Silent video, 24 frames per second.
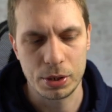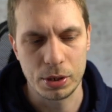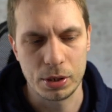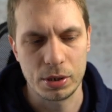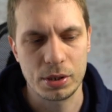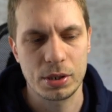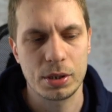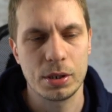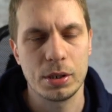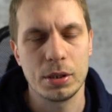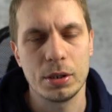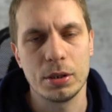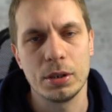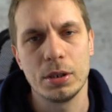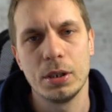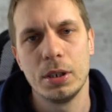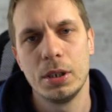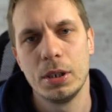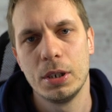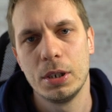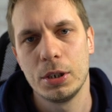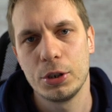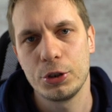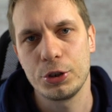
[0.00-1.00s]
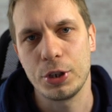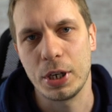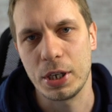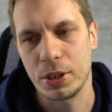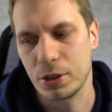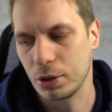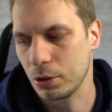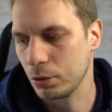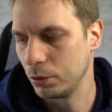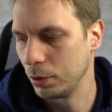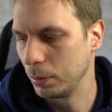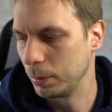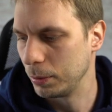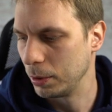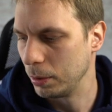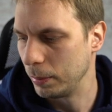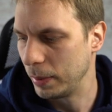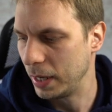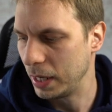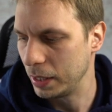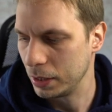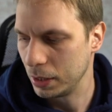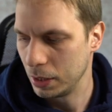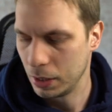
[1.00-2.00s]
this change group
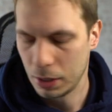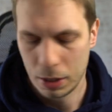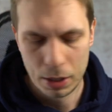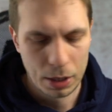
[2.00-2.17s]
command.